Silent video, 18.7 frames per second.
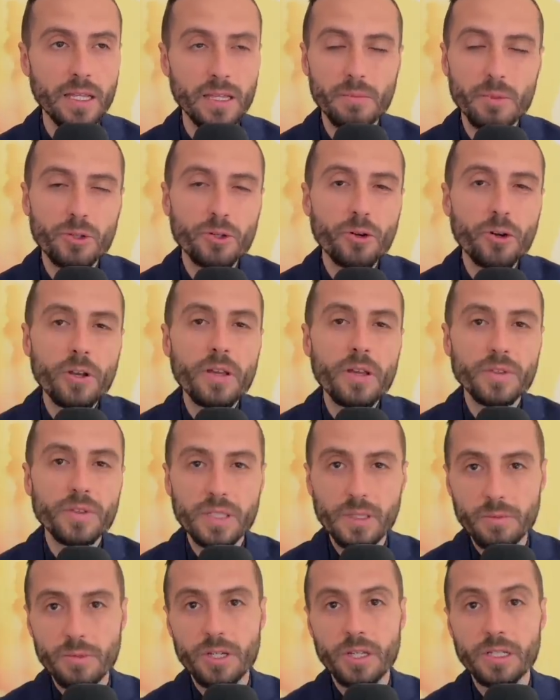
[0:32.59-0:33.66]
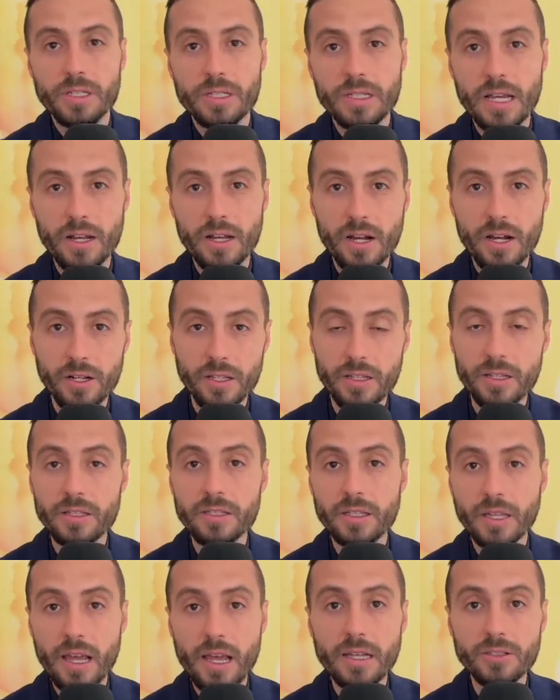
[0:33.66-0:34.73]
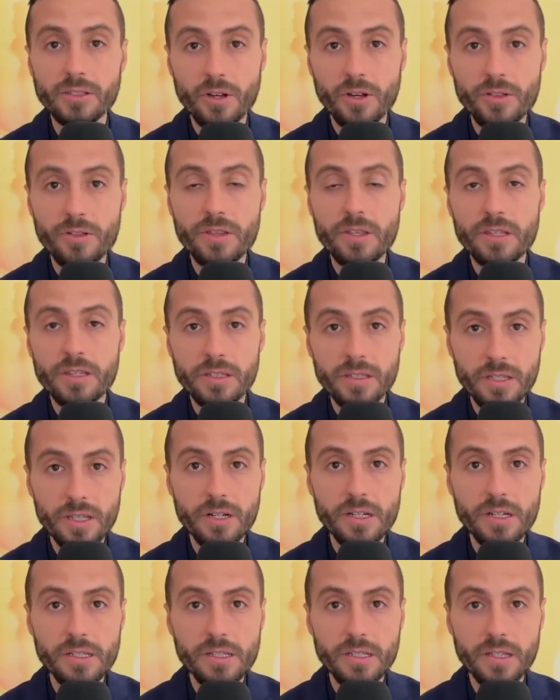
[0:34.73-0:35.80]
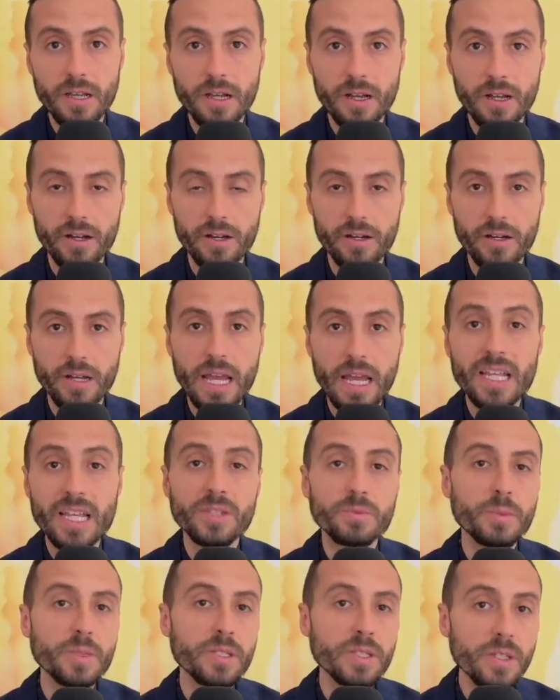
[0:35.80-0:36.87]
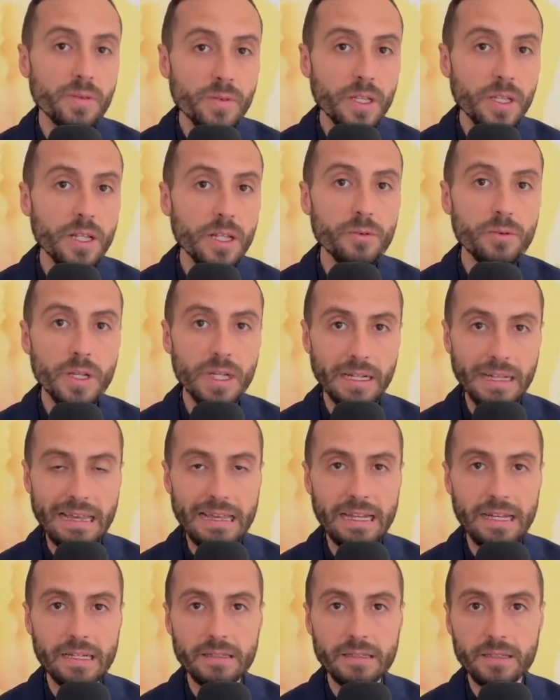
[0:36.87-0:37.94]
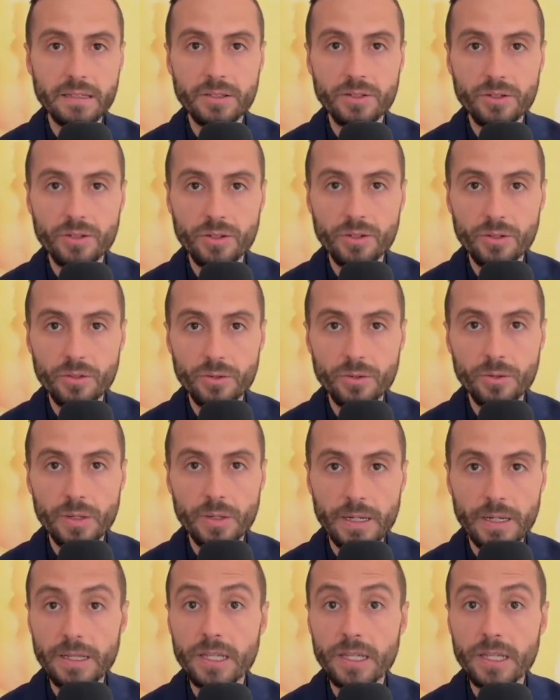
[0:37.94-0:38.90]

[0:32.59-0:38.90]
the majority of subjects that are discussed on this series are specifically related to uh,